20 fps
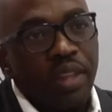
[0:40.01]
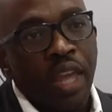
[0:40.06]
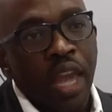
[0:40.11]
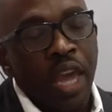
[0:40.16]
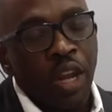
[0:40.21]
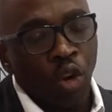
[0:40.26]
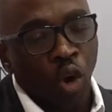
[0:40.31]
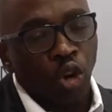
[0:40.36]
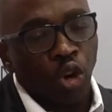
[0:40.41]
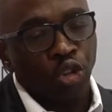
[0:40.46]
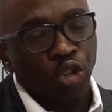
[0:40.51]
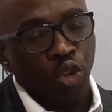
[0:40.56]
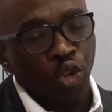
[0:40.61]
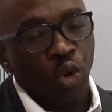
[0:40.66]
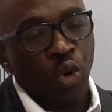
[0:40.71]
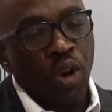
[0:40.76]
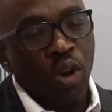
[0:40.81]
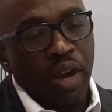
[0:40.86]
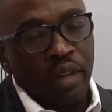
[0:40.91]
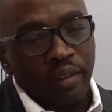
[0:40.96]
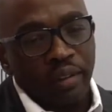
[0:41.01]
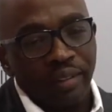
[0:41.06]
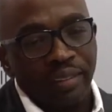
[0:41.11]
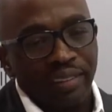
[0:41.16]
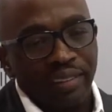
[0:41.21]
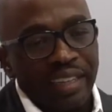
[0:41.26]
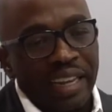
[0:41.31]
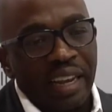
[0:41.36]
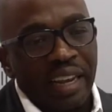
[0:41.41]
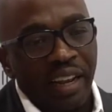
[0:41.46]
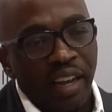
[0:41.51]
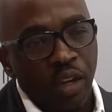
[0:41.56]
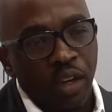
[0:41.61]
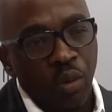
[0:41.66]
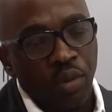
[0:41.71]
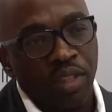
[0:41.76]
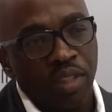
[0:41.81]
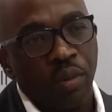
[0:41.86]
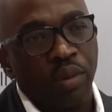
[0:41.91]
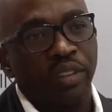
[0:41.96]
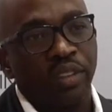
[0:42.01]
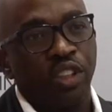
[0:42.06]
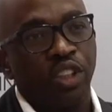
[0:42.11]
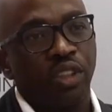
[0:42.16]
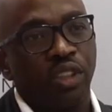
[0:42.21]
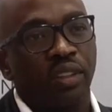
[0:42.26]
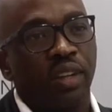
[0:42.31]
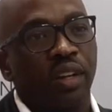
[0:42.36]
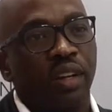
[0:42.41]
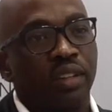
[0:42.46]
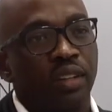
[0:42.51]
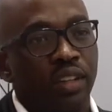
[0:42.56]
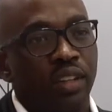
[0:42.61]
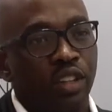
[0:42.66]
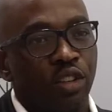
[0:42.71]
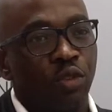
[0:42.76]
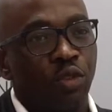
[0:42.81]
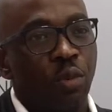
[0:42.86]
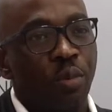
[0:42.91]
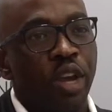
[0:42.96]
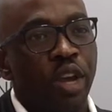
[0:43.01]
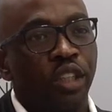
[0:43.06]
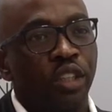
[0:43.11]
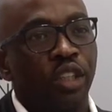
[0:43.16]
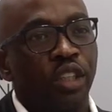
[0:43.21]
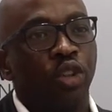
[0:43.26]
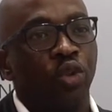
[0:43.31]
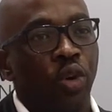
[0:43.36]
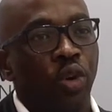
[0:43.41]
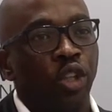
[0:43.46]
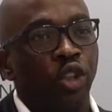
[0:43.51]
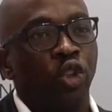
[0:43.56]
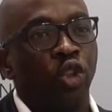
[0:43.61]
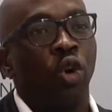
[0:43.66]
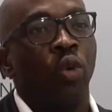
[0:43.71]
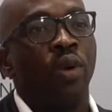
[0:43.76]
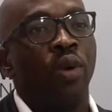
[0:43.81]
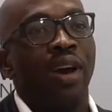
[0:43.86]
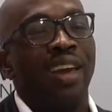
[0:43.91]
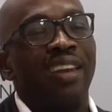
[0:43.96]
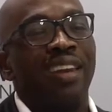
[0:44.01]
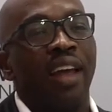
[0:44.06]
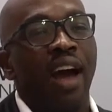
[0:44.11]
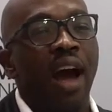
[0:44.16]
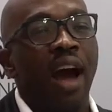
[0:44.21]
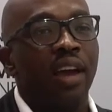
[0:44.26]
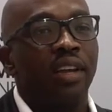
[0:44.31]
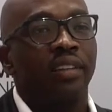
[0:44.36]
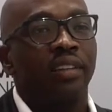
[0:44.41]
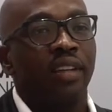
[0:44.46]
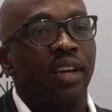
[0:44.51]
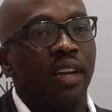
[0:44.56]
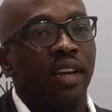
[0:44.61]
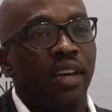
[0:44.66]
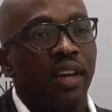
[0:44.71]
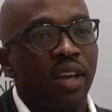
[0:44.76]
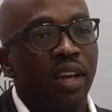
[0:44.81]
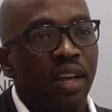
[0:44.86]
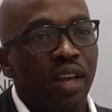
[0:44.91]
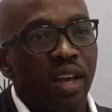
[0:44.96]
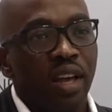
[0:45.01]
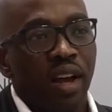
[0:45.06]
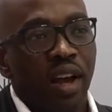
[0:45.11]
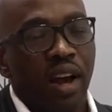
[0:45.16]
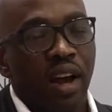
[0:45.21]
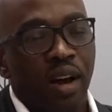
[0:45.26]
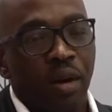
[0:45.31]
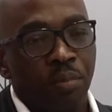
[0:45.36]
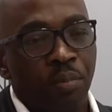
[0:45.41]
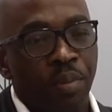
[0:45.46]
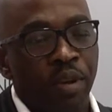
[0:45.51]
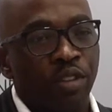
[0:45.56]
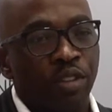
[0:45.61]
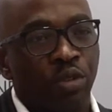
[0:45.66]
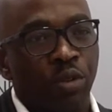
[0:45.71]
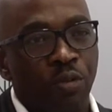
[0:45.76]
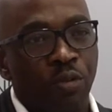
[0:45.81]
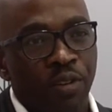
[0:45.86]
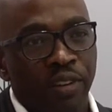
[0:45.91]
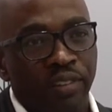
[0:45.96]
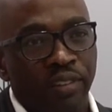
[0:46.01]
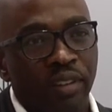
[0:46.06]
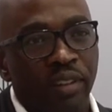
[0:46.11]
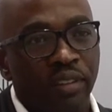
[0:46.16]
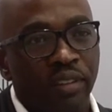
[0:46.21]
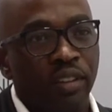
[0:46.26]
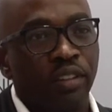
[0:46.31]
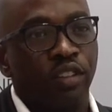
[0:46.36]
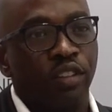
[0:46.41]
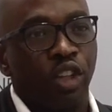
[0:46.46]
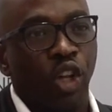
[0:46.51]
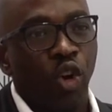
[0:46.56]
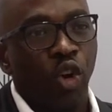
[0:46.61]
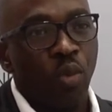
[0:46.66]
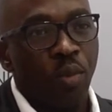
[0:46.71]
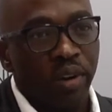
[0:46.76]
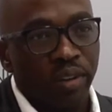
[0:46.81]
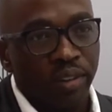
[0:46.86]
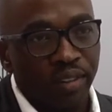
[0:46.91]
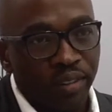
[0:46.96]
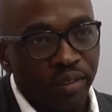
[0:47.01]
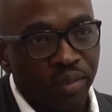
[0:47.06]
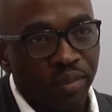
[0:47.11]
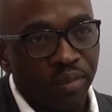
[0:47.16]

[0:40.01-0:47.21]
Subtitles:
And also, this is in line with our digital transformation to ensure we are in a high-tech, best of facilities globally.